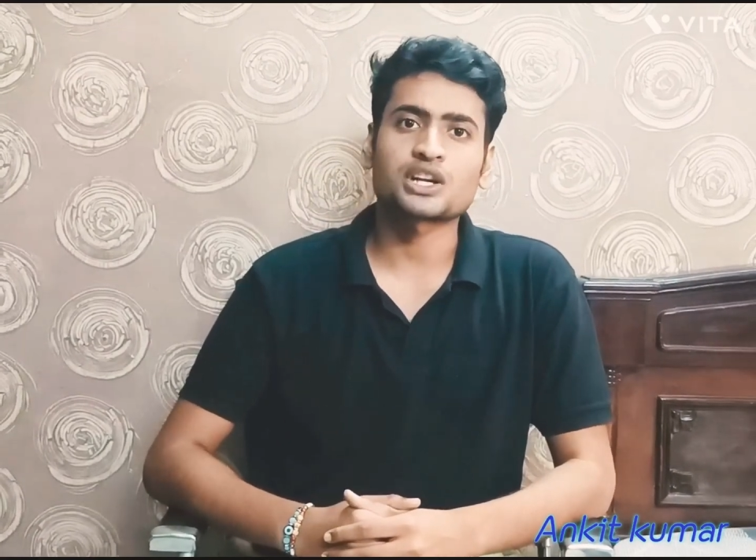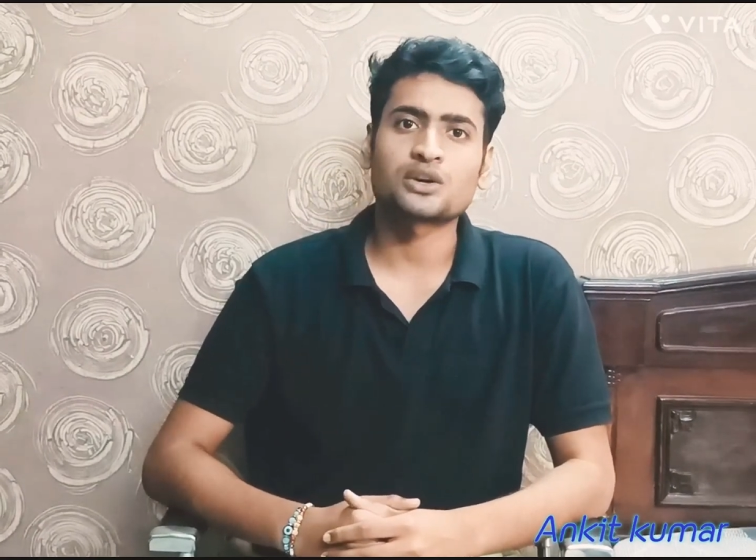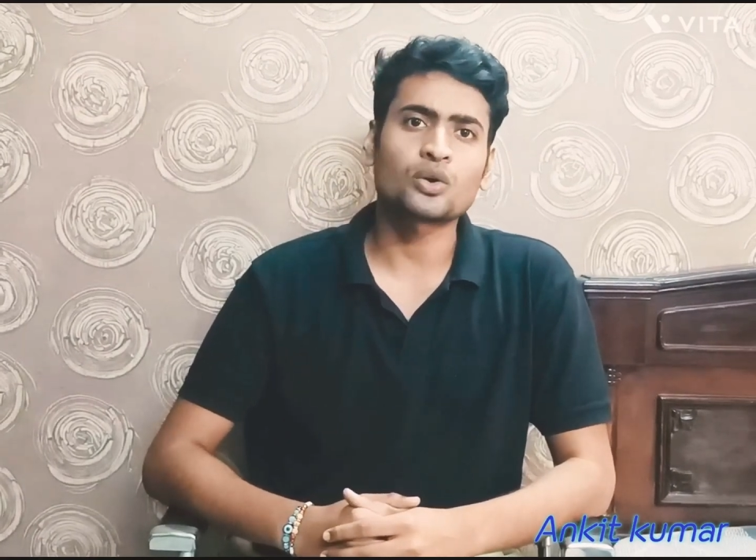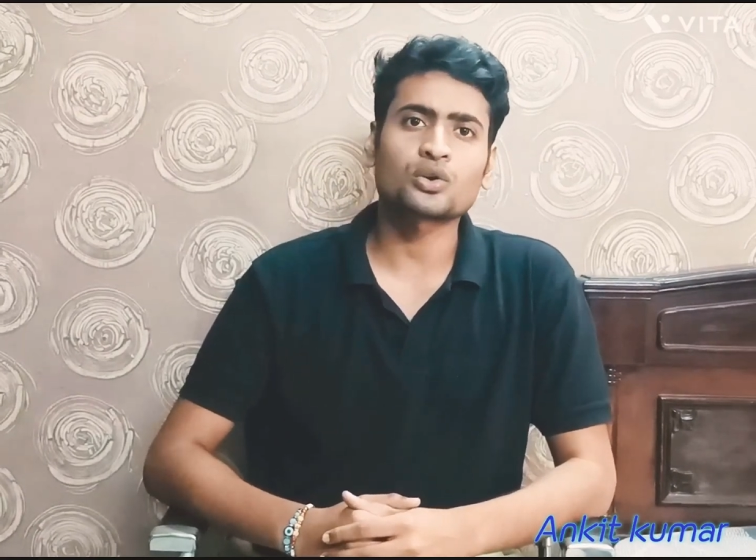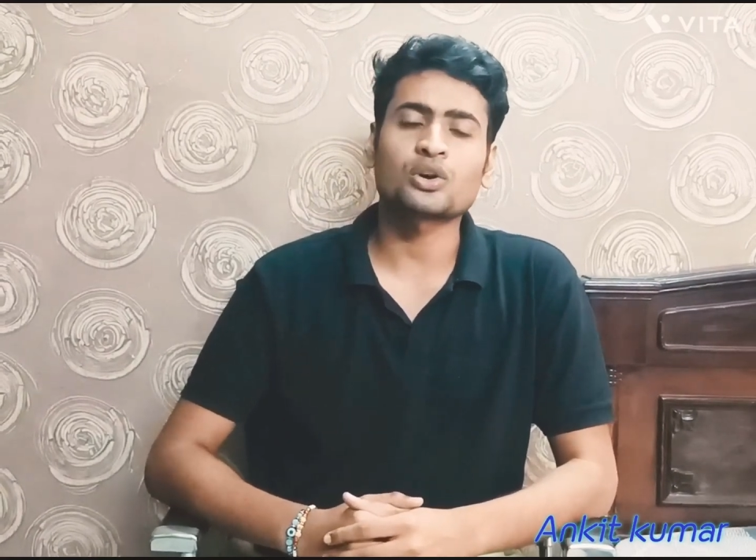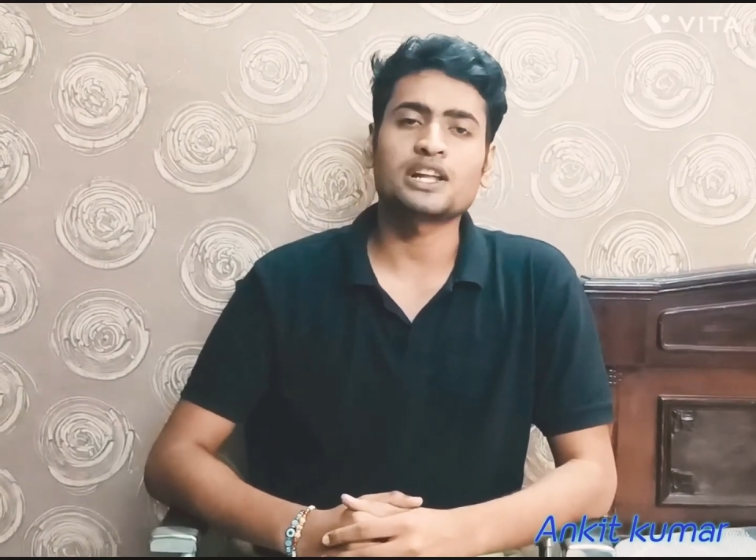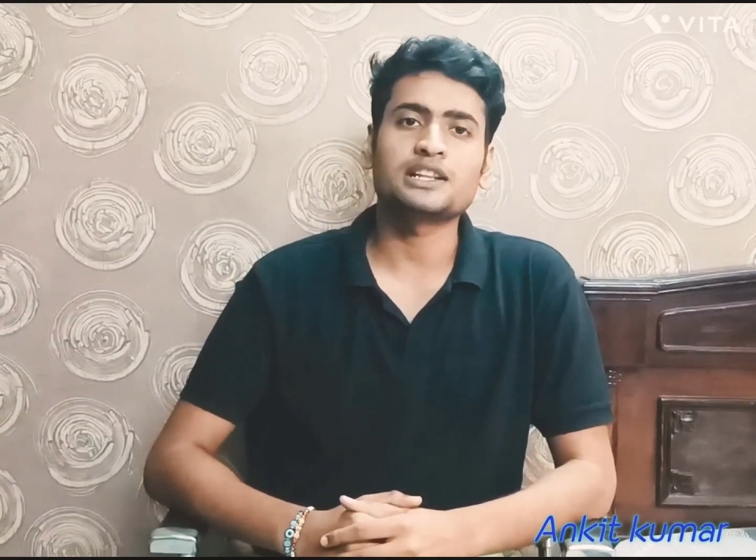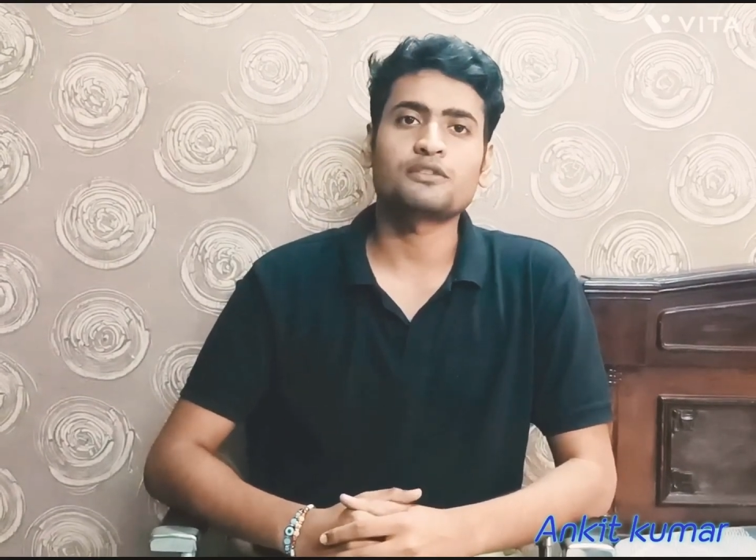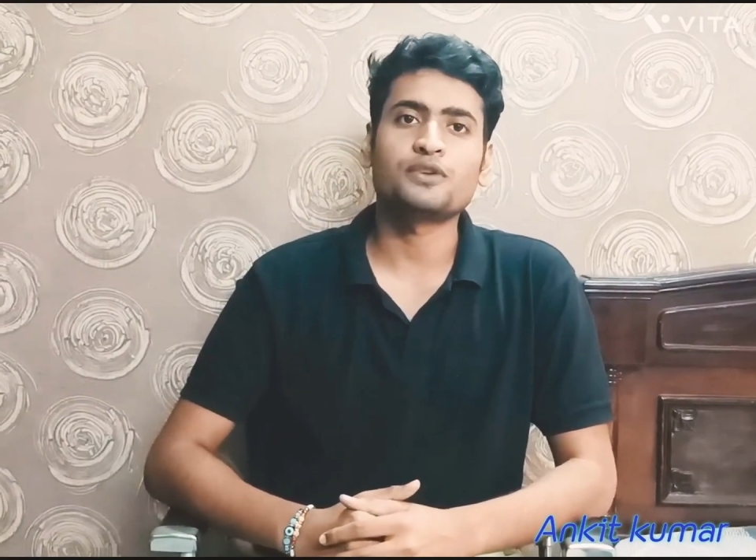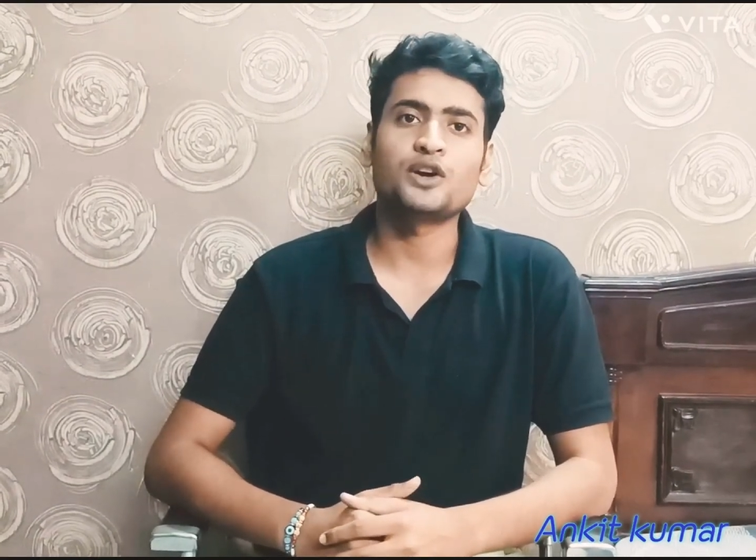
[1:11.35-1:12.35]
not only in the
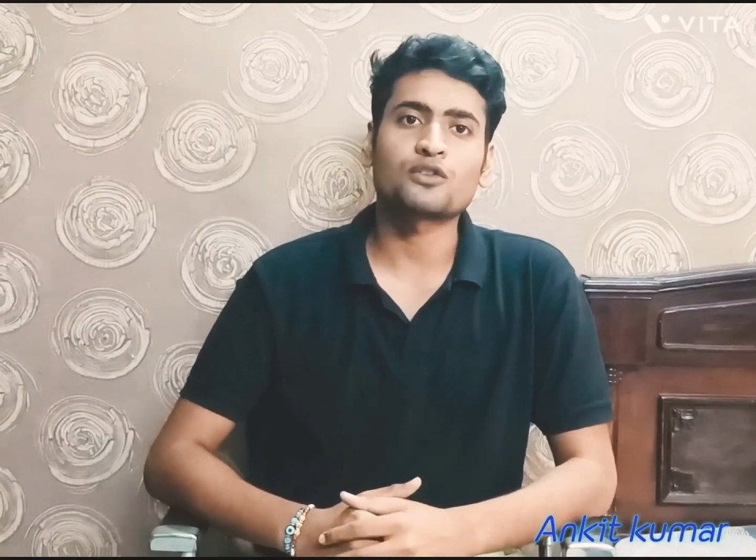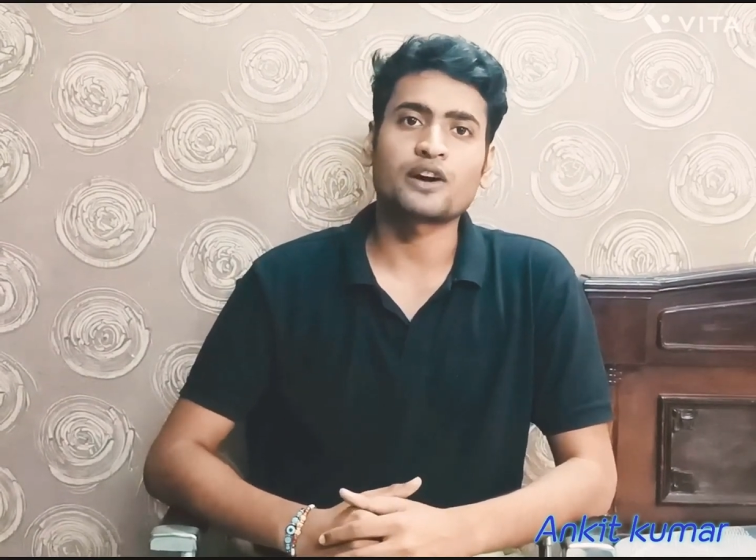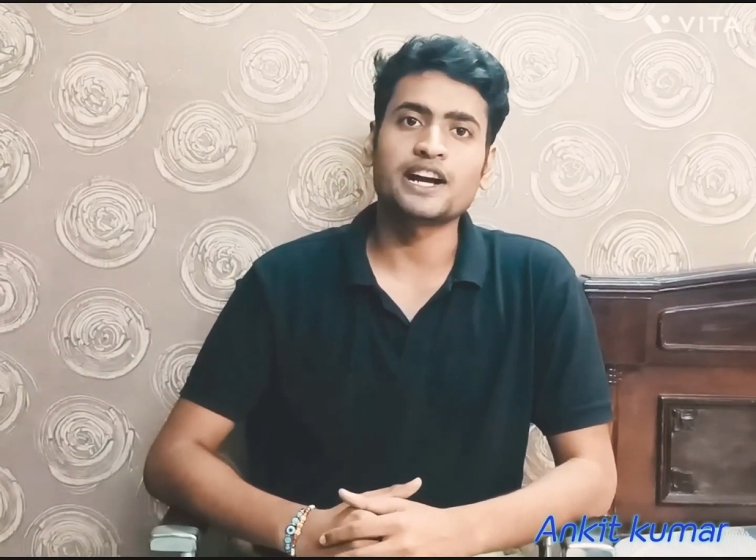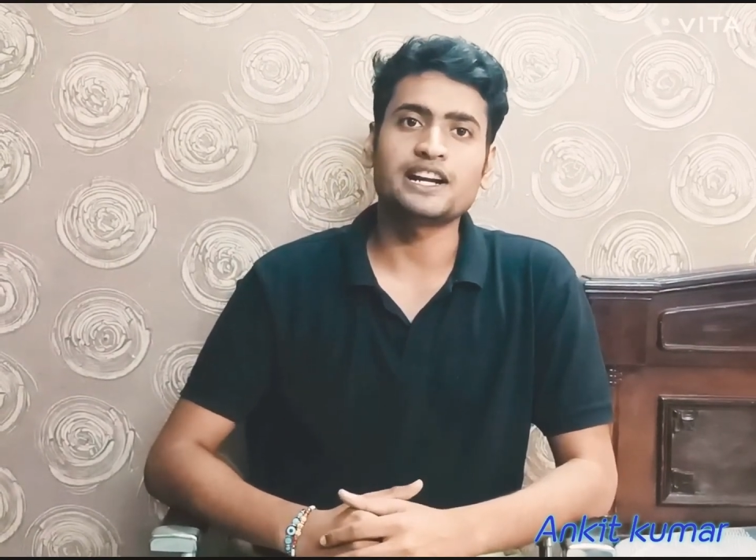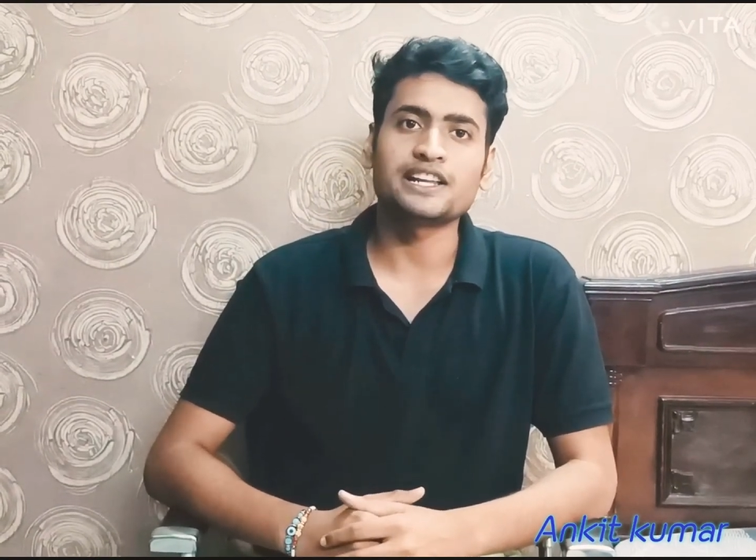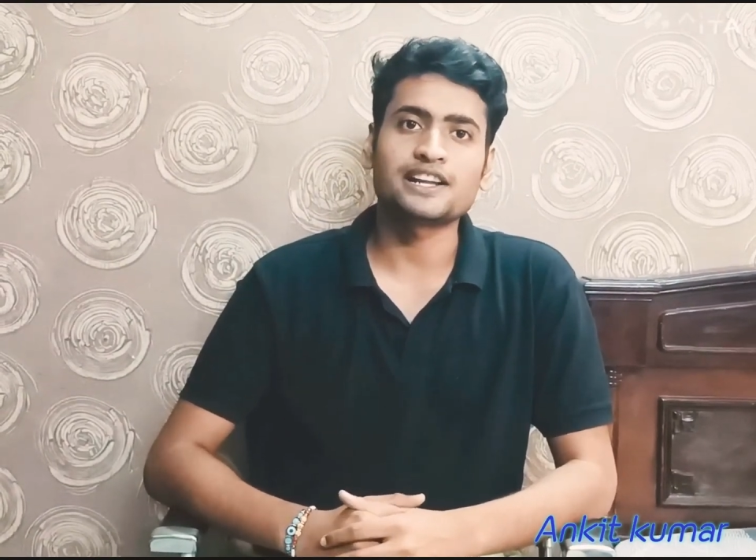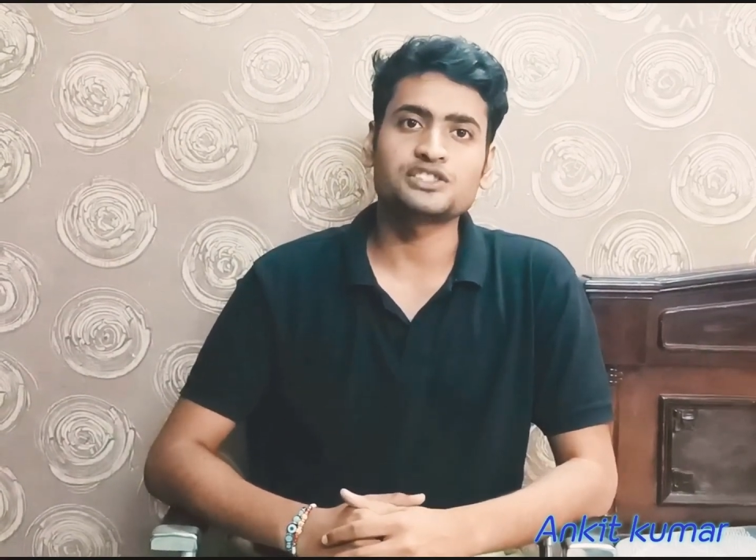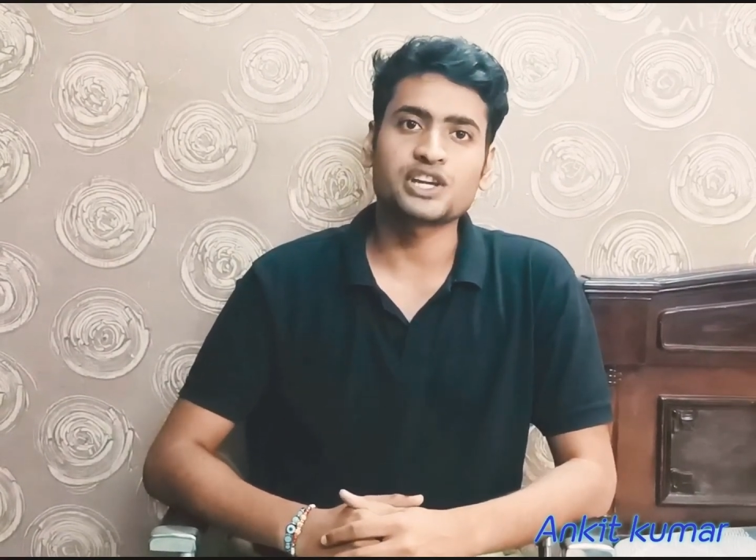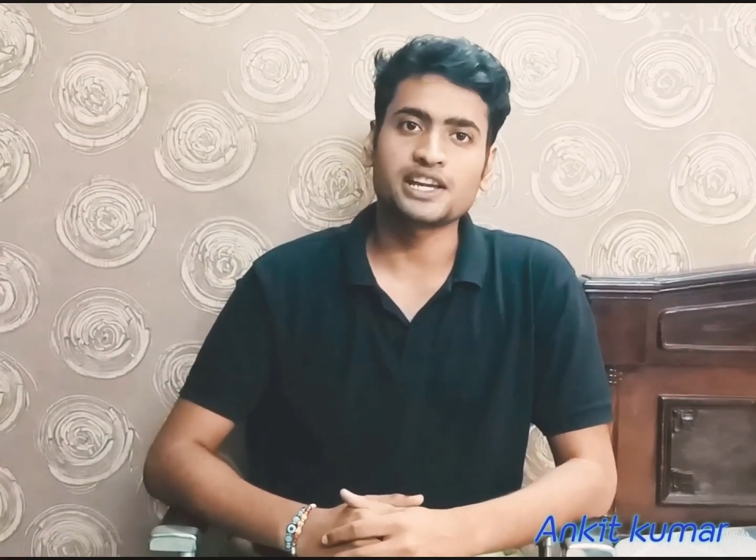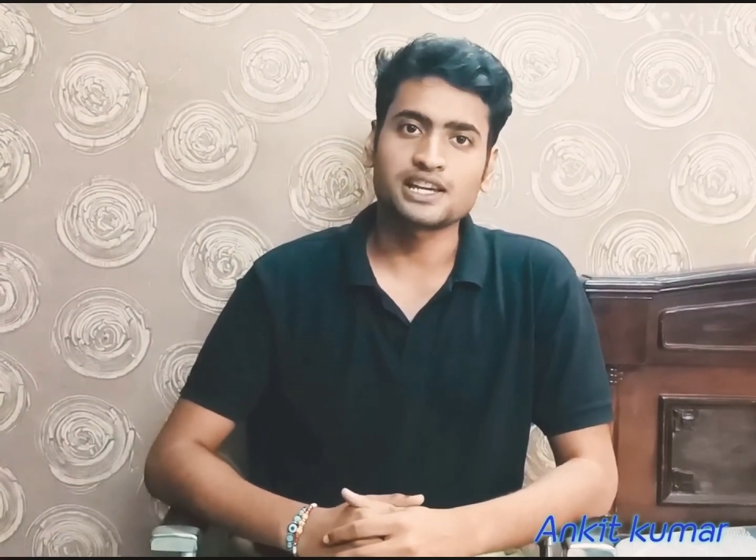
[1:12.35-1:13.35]
field of IIT and
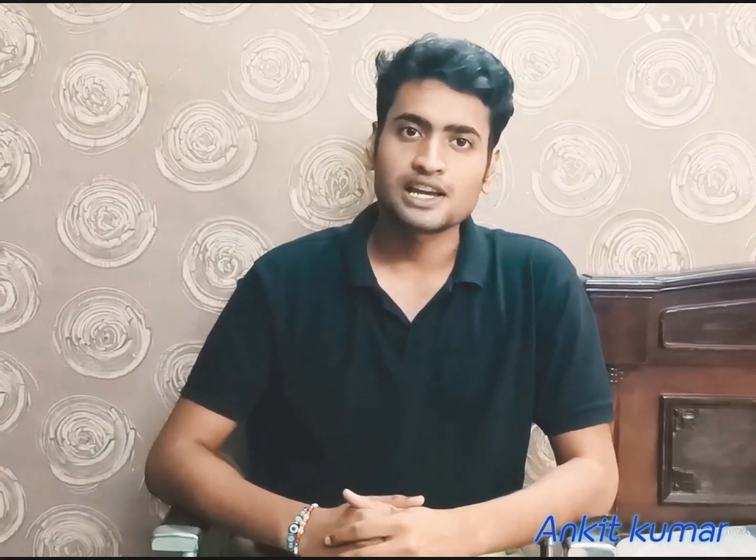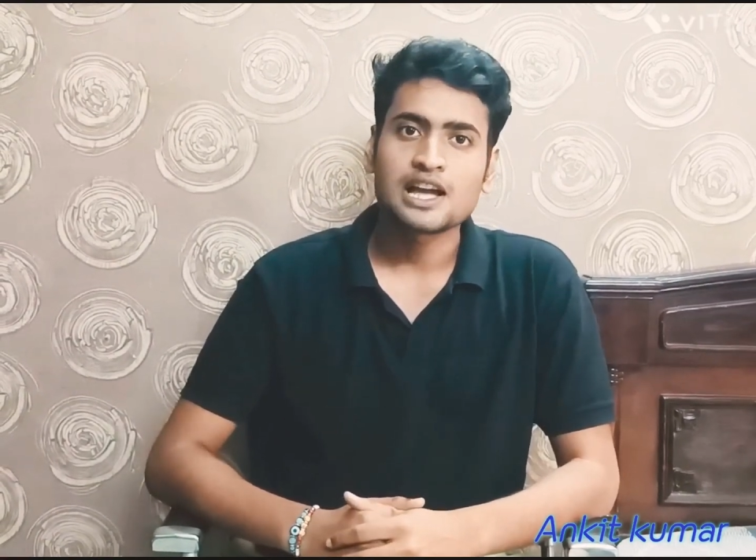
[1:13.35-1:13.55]
JEE,